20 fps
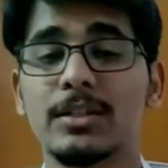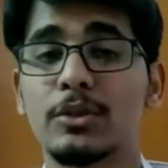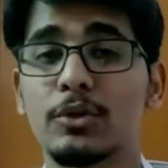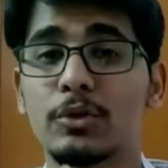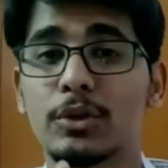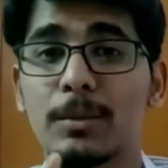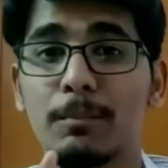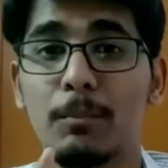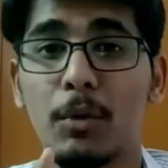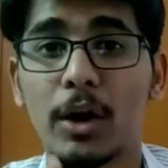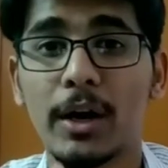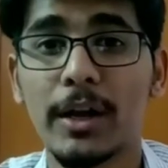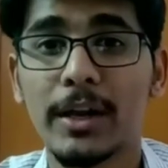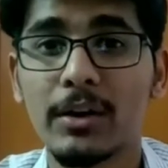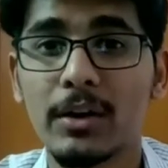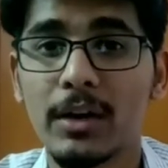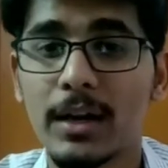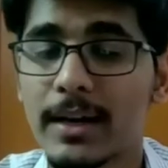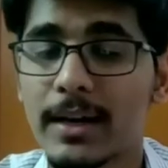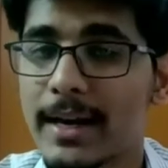So the
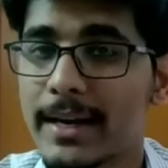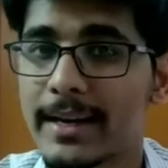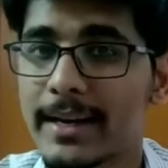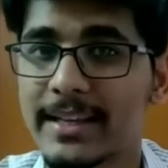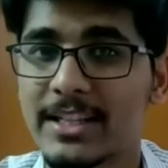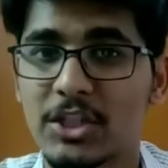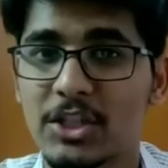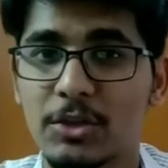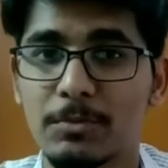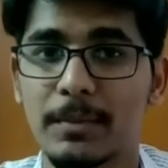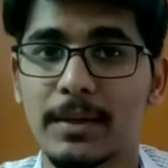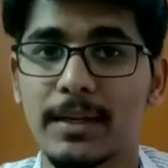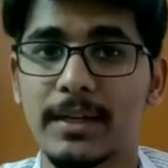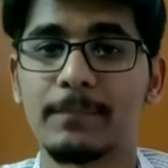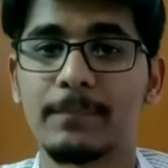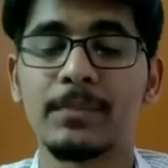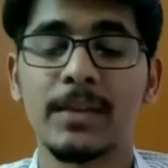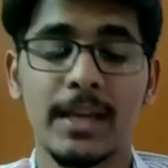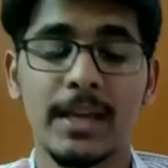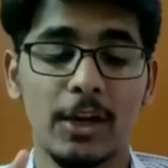molecular arrangement,
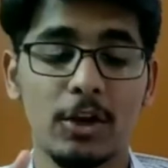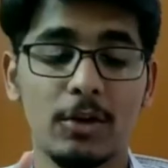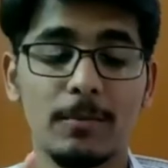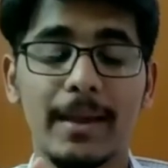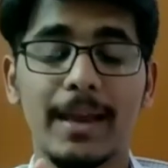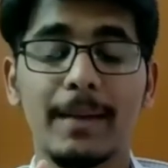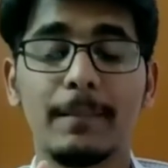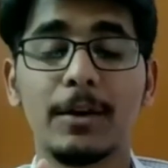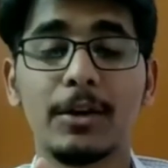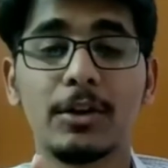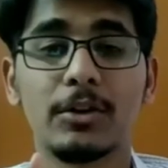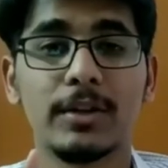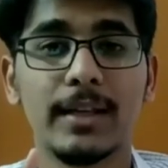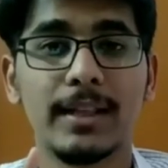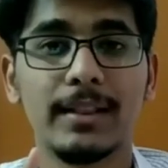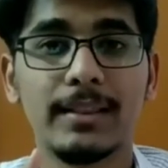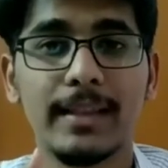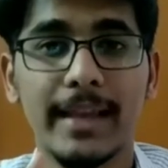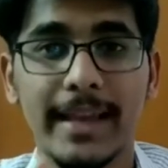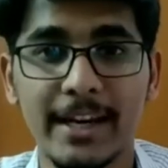you'll be able to tell
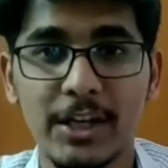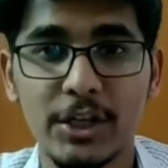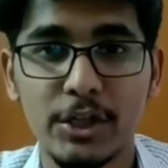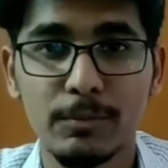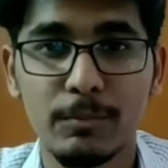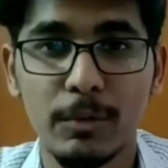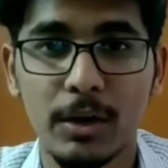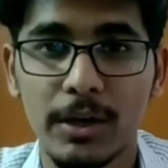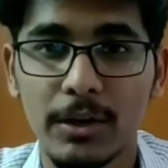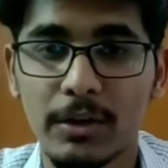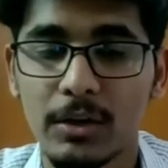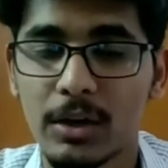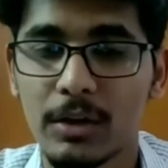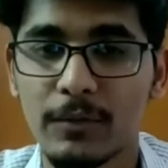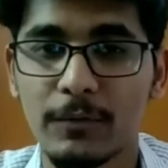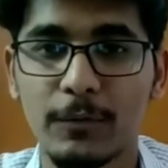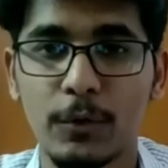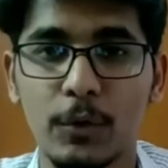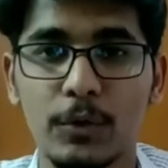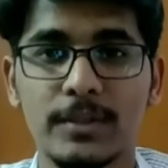the intermolecular
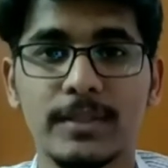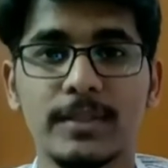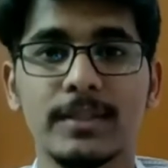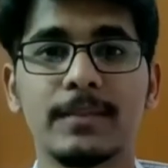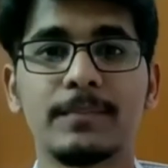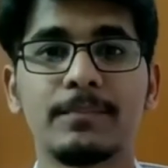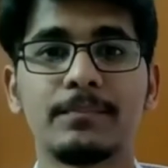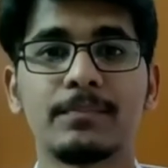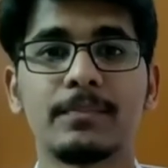force,